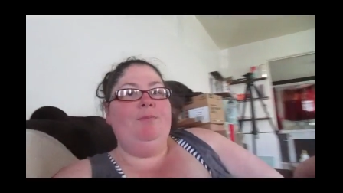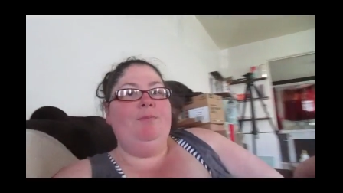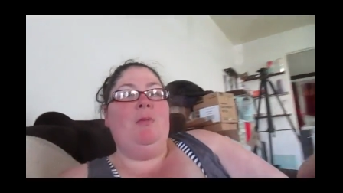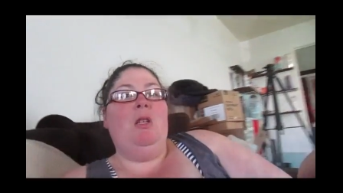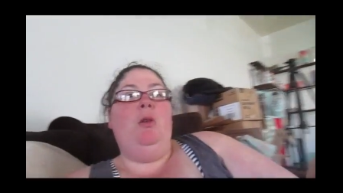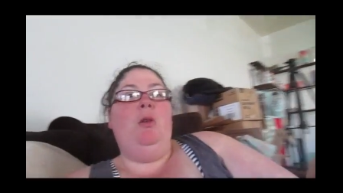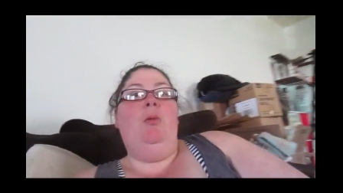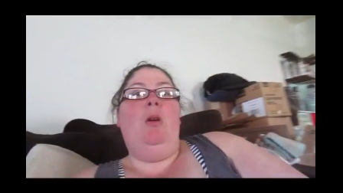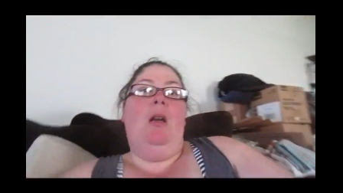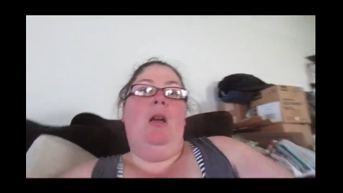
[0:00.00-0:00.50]

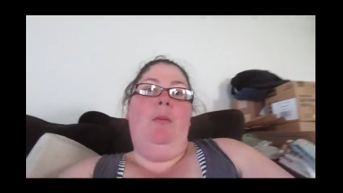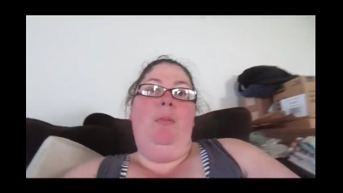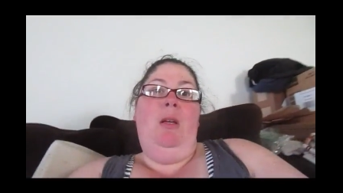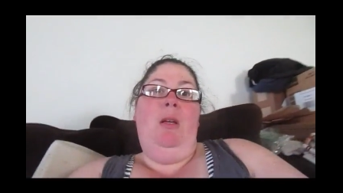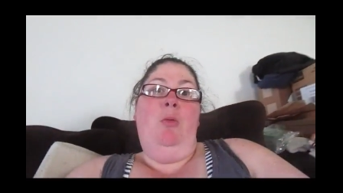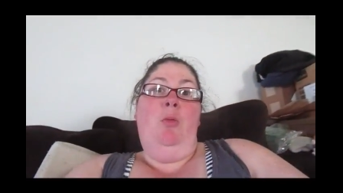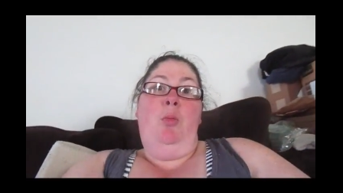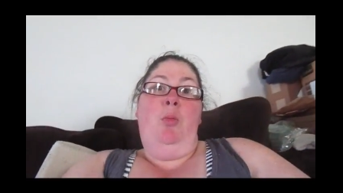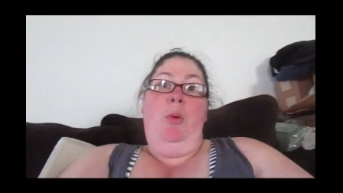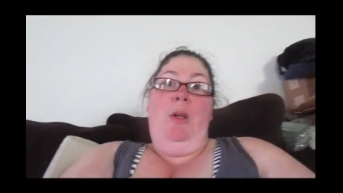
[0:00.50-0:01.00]
you gotta
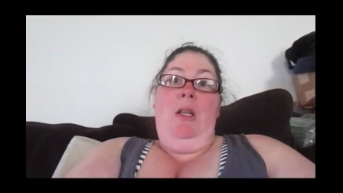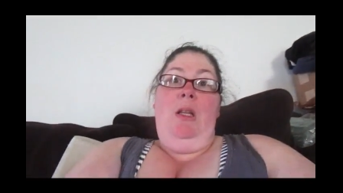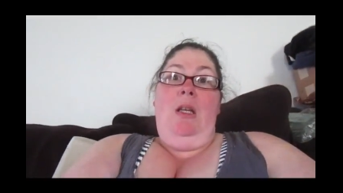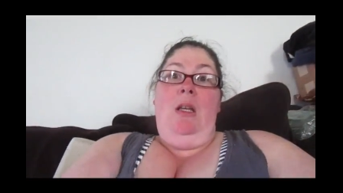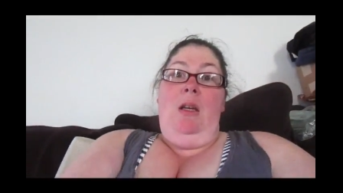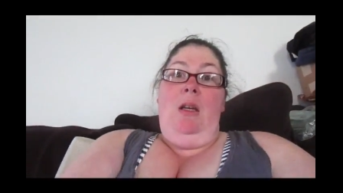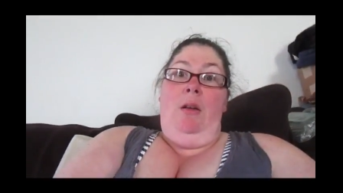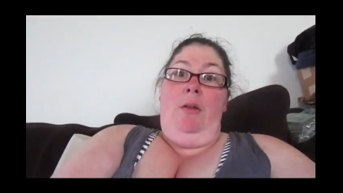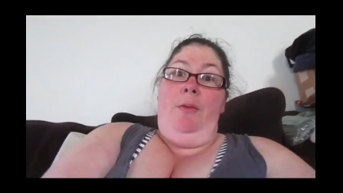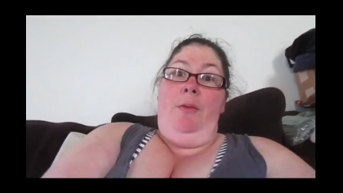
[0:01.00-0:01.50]
be really
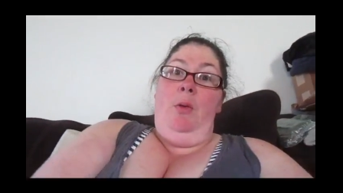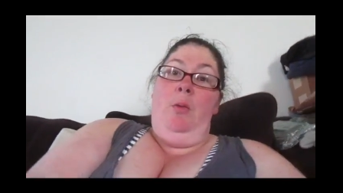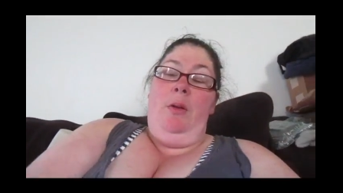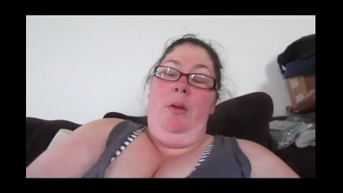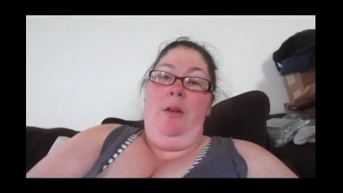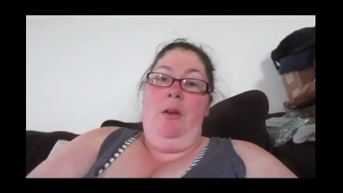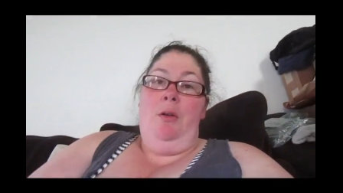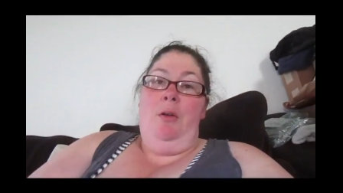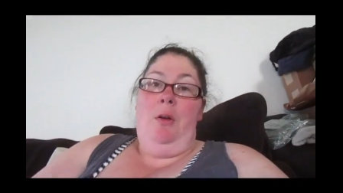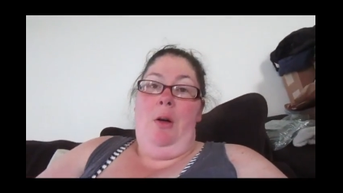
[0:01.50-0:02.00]
careful
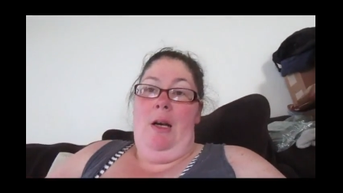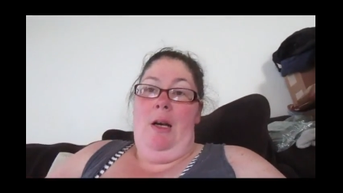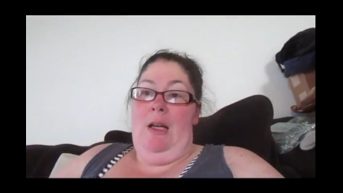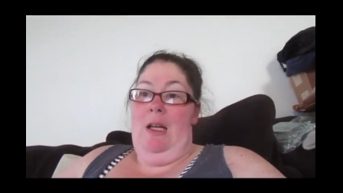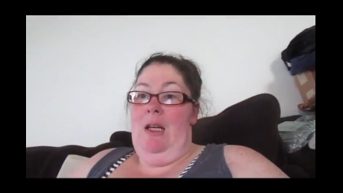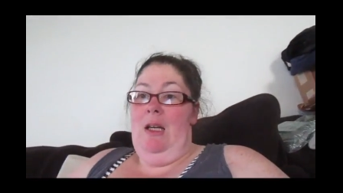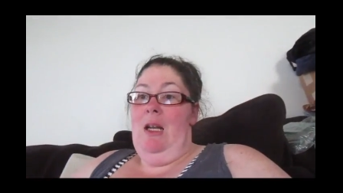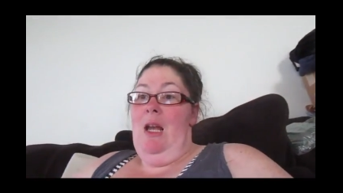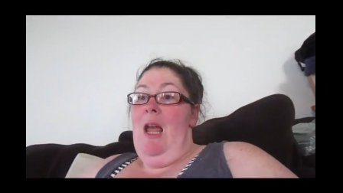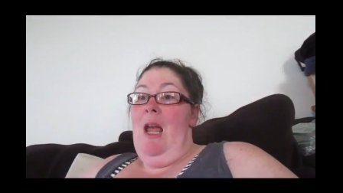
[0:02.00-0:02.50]
with your
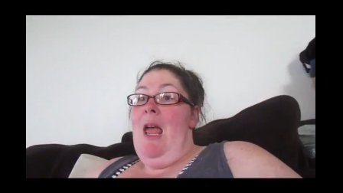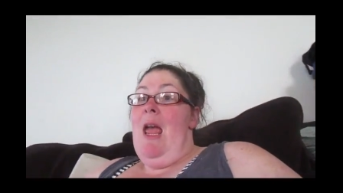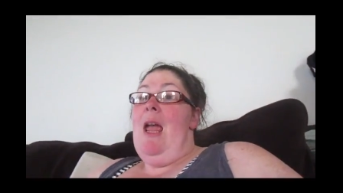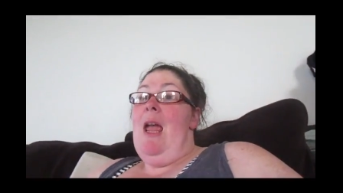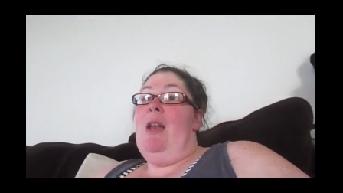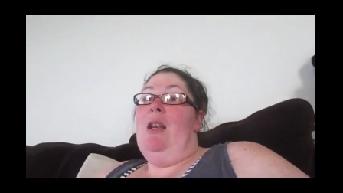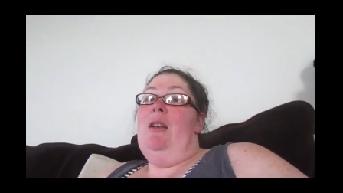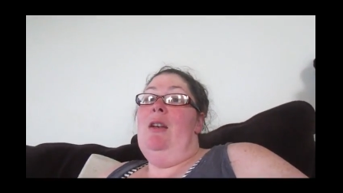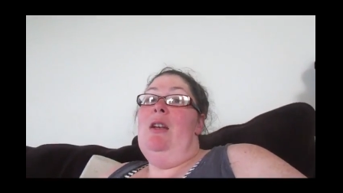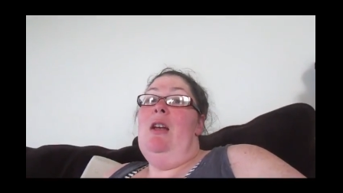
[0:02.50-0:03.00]
credit
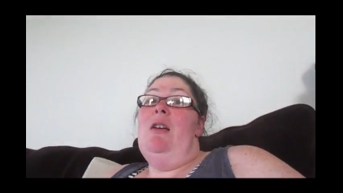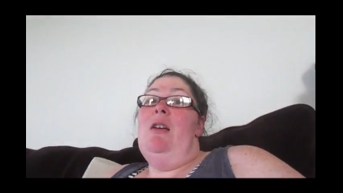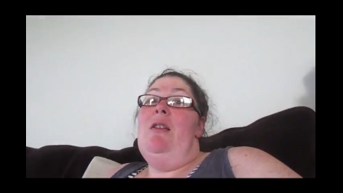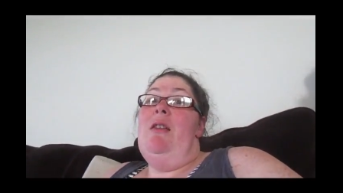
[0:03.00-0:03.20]
and